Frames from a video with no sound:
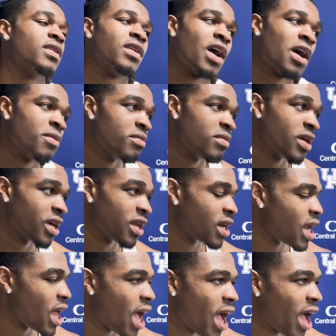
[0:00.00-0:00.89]
I
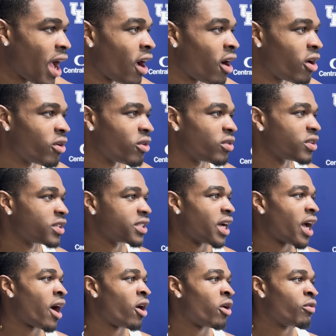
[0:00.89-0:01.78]
mean, I
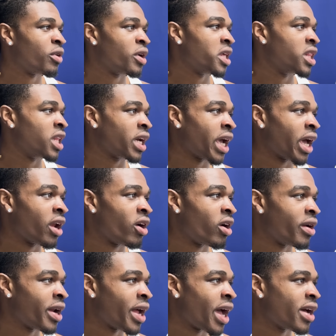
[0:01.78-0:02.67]
don't really look at
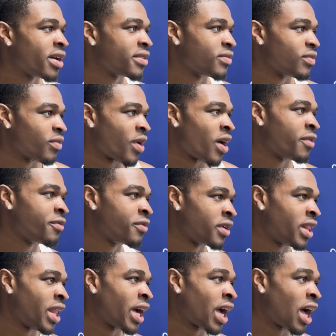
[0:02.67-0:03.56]
all that. I
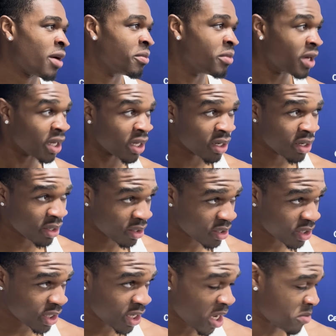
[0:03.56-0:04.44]
feel like I've been
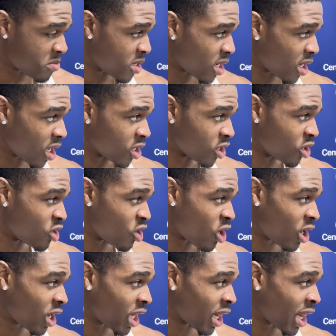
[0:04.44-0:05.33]
the
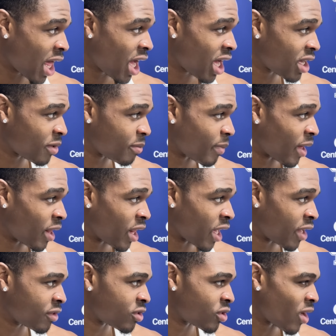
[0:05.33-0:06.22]
underdog a lot in my
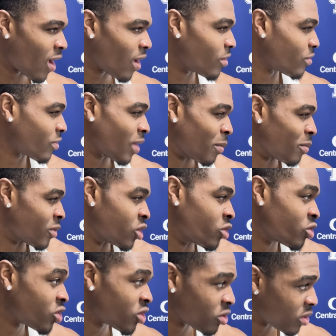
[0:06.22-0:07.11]
life, so I'm pretty
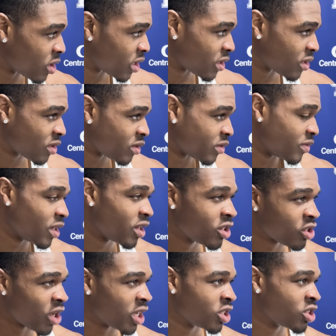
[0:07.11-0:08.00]
used to
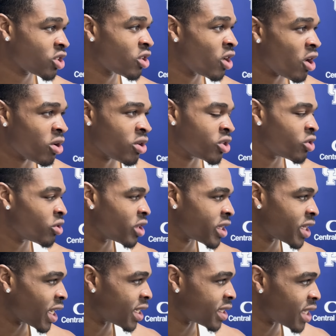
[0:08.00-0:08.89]
it. So I just go and do the
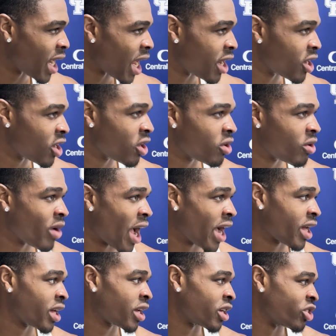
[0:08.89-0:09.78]
things that I know I
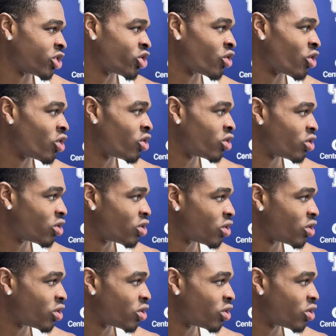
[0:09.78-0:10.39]
can control.